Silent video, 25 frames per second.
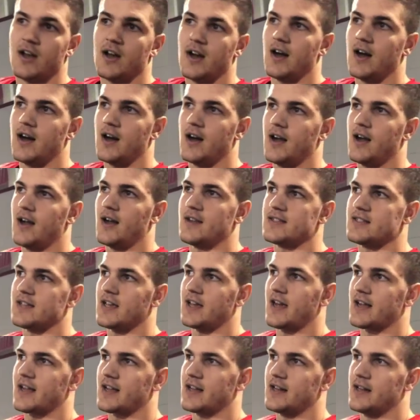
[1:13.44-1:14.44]
Uh, I'd
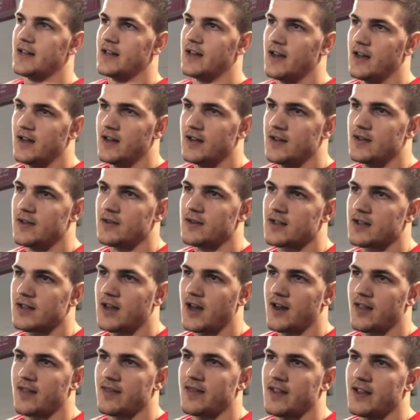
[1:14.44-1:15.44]
say I can uh,
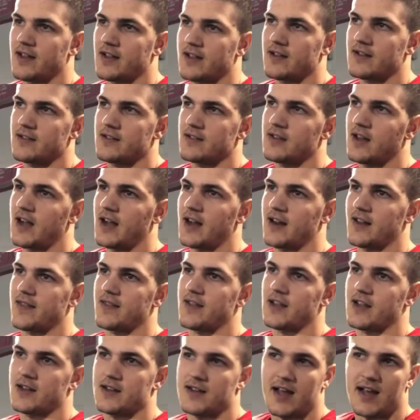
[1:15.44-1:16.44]
kind of think. I got to
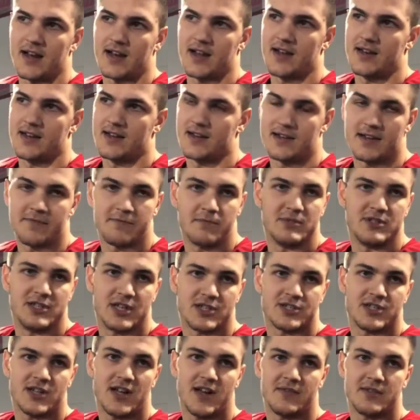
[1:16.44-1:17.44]
think at, a different
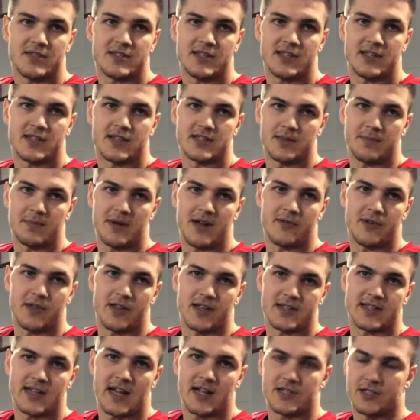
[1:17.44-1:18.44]
position, obviously, because I'm not
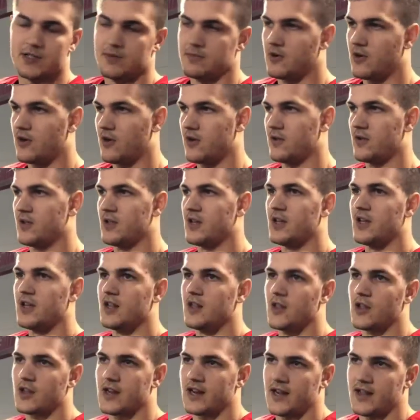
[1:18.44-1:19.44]
really attached to the ball.
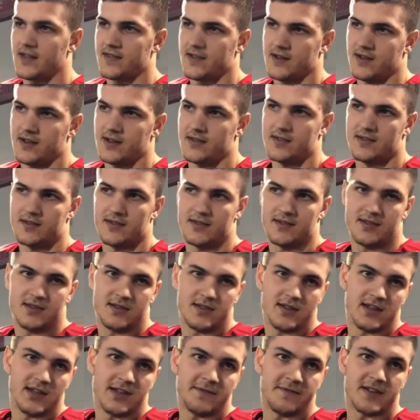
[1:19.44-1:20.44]
Looking at the,
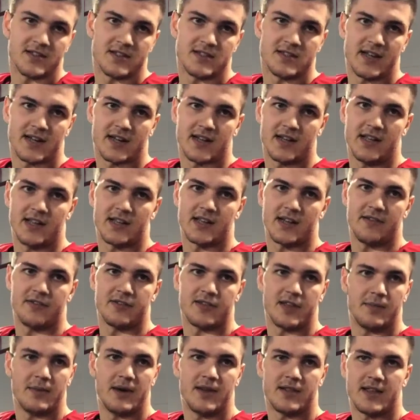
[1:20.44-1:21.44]
the defensive technique and
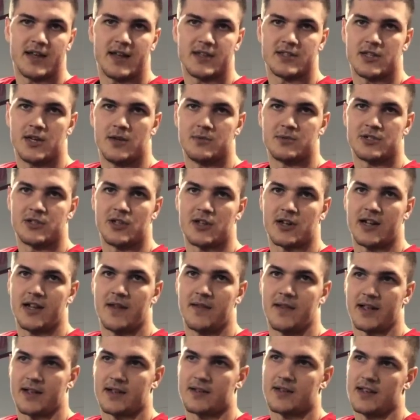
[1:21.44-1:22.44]
everything about that, so I'm just looking
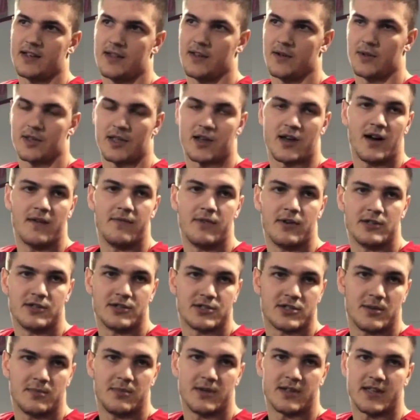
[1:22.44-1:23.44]
at like either with the coverage
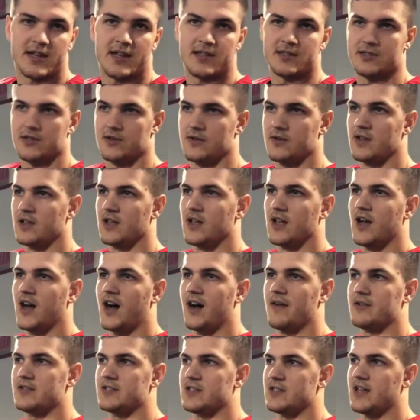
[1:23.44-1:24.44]
or something like that. So
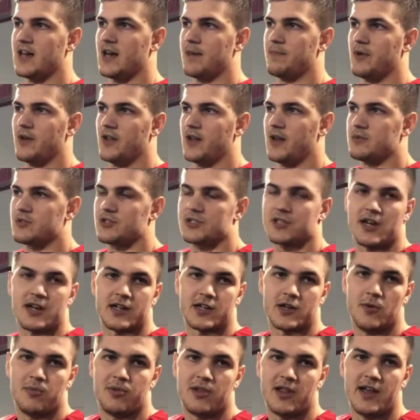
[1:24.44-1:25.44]
obviously that, but I'm just
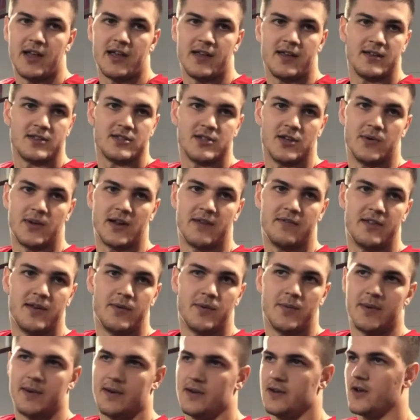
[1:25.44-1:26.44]
trying to go play. So whatever they
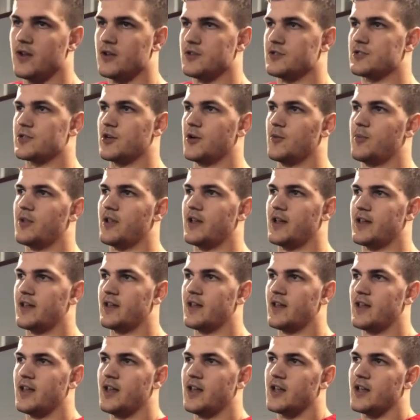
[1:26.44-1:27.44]
want me to do, I'll just go play.
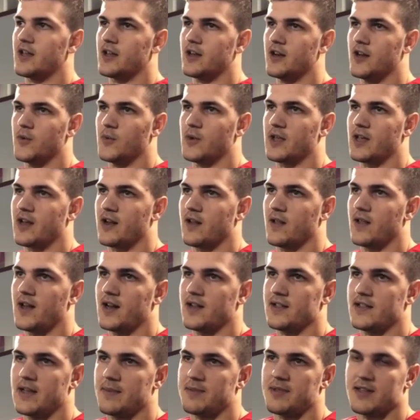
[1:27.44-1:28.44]
You know, we got a
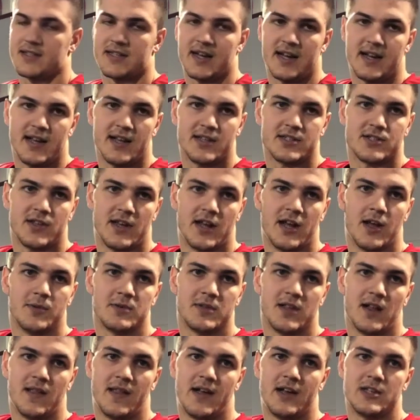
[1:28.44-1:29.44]
lot of depth at tight end, so that
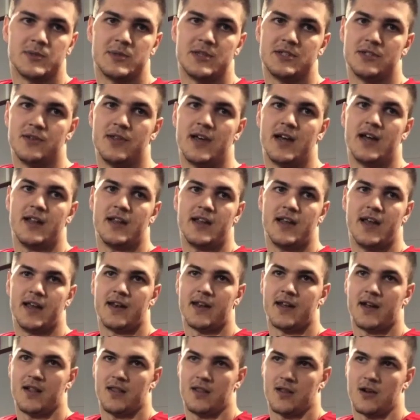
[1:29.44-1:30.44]
helps. That allows me to do that.
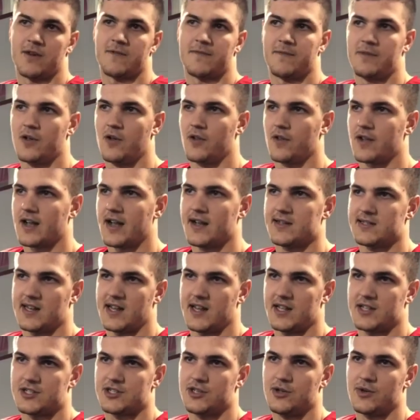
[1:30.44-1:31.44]
And uh, learning from the older guys at
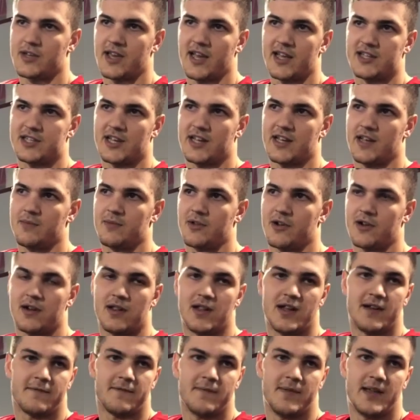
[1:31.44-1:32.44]
age two, KJ, I'm learning
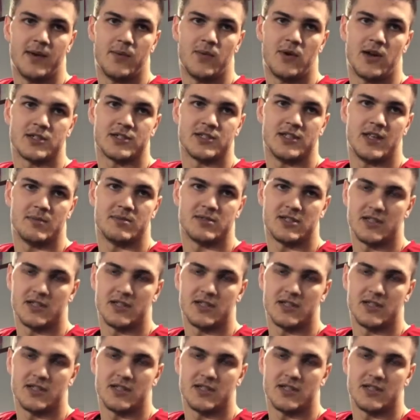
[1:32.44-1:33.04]
a lot from them, watching them,